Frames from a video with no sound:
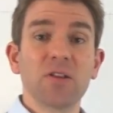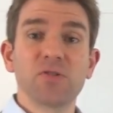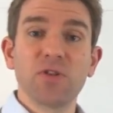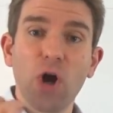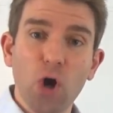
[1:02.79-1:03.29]

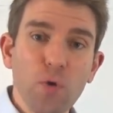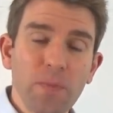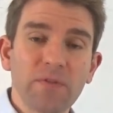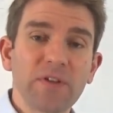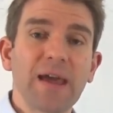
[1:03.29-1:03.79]
So the
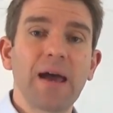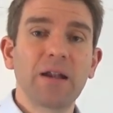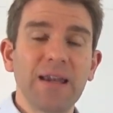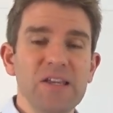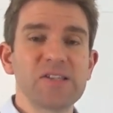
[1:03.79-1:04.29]
open of the
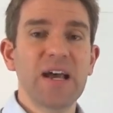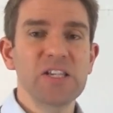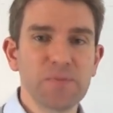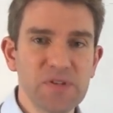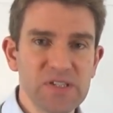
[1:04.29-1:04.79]
candle is at a
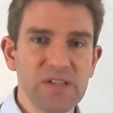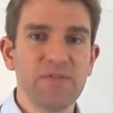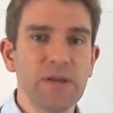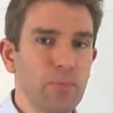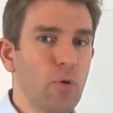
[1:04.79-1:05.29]

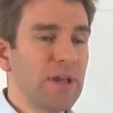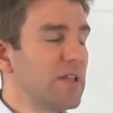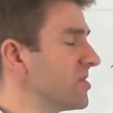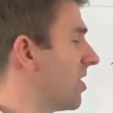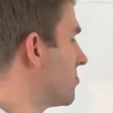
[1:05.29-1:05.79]
specific point
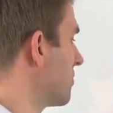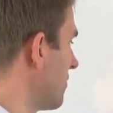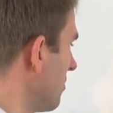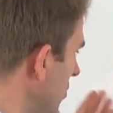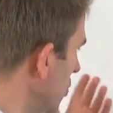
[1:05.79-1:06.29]
in time. So if
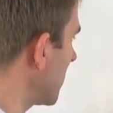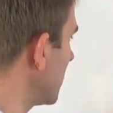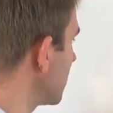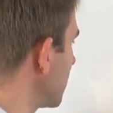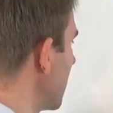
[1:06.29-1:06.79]
we were
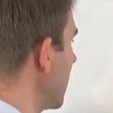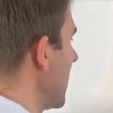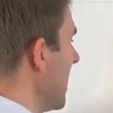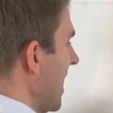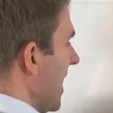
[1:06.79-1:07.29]
looking, say,
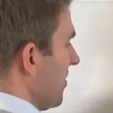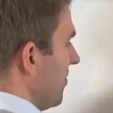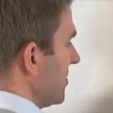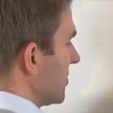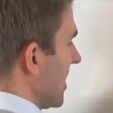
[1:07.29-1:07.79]
at
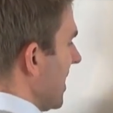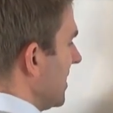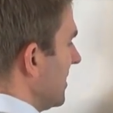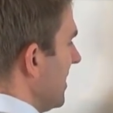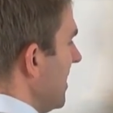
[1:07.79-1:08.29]
this
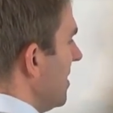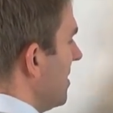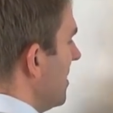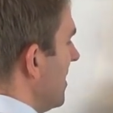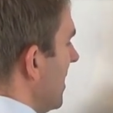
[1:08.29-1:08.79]
candle
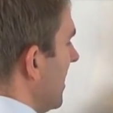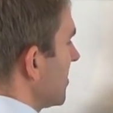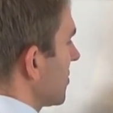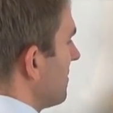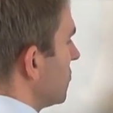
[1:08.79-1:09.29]
here, and
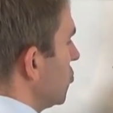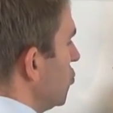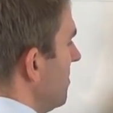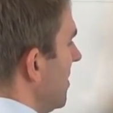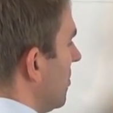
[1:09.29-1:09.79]
let's kind of
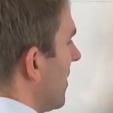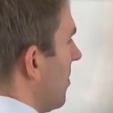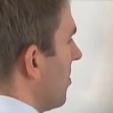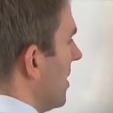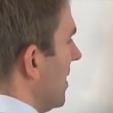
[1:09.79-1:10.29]
zoom in on
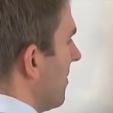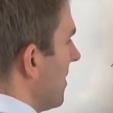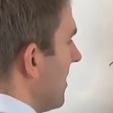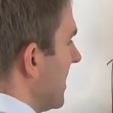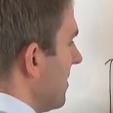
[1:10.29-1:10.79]
that one a little
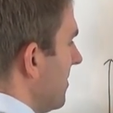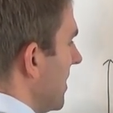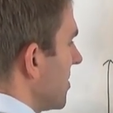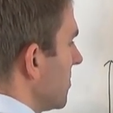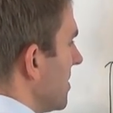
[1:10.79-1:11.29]
bit, make it
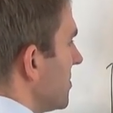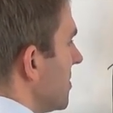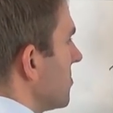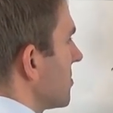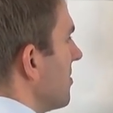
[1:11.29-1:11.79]
bigger so we can
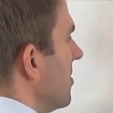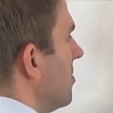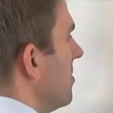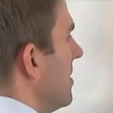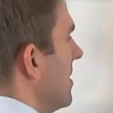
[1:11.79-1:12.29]
see what's going
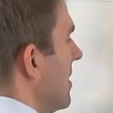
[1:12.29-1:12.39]
on.